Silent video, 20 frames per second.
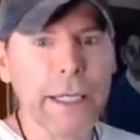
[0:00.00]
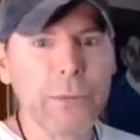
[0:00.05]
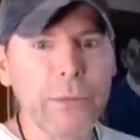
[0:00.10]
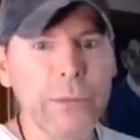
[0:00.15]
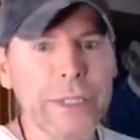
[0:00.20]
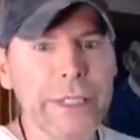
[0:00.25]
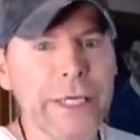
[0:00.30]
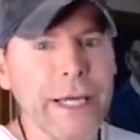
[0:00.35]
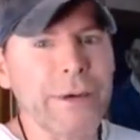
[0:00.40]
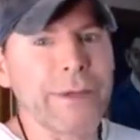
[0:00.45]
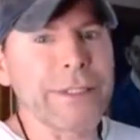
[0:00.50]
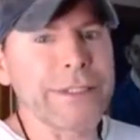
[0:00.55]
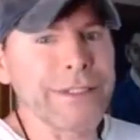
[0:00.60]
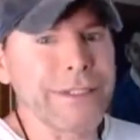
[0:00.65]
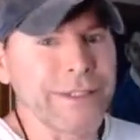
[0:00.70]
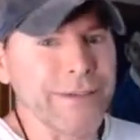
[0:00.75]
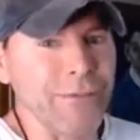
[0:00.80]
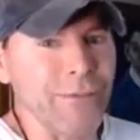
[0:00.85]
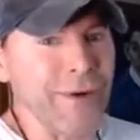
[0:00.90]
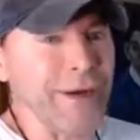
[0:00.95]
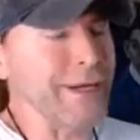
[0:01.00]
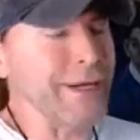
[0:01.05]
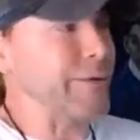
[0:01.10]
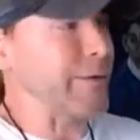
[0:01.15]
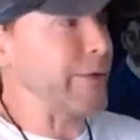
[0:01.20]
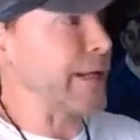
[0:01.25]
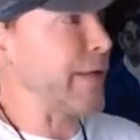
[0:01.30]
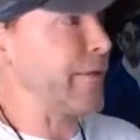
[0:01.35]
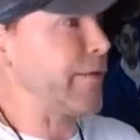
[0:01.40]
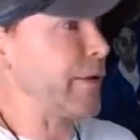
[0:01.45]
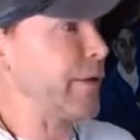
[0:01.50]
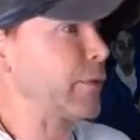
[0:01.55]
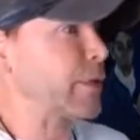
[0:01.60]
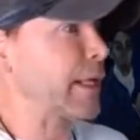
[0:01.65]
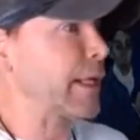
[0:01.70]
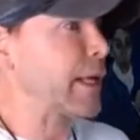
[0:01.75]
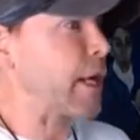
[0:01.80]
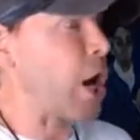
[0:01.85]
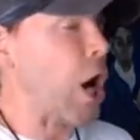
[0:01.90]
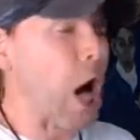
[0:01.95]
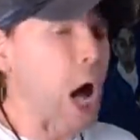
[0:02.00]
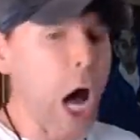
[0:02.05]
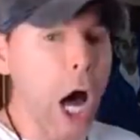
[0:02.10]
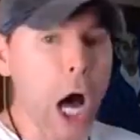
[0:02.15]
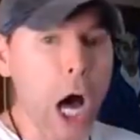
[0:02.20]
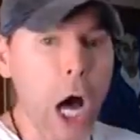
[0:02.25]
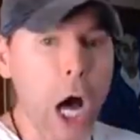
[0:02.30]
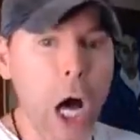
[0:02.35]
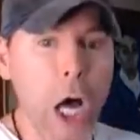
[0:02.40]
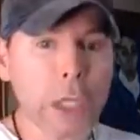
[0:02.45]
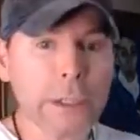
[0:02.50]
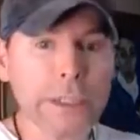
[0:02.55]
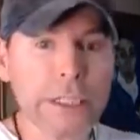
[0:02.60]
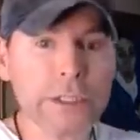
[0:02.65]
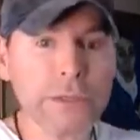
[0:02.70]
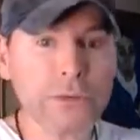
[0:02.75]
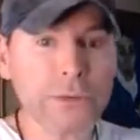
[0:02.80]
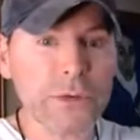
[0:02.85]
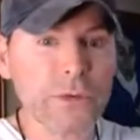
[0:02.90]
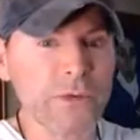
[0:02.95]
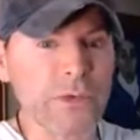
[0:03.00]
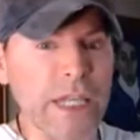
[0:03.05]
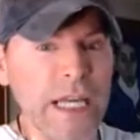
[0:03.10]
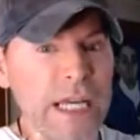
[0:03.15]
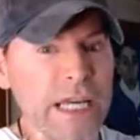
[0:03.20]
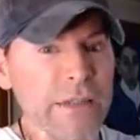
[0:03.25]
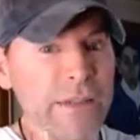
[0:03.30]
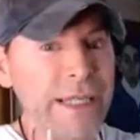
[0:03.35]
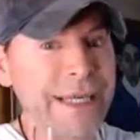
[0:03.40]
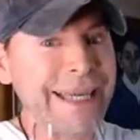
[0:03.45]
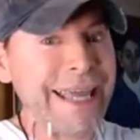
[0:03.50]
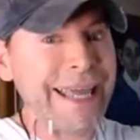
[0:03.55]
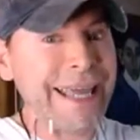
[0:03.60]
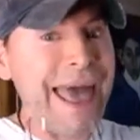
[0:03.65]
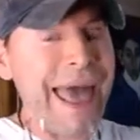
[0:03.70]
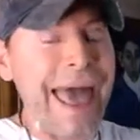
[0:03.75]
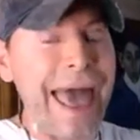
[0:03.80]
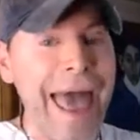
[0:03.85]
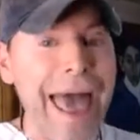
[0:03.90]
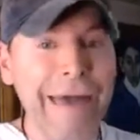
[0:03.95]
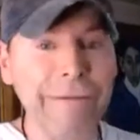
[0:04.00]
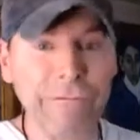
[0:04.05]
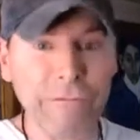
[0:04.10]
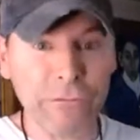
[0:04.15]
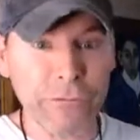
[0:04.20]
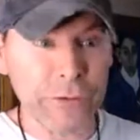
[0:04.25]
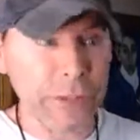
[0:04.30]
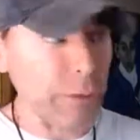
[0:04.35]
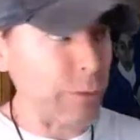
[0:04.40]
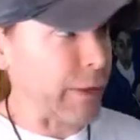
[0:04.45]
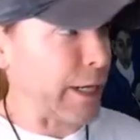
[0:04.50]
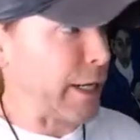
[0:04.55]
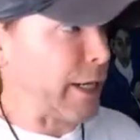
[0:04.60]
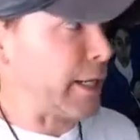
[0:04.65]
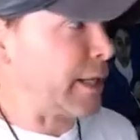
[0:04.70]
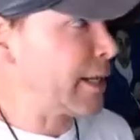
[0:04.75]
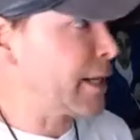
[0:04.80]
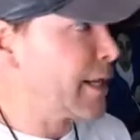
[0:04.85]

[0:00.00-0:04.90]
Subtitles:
we'd go into the winery, and there were like all these fruit flies like everywhere.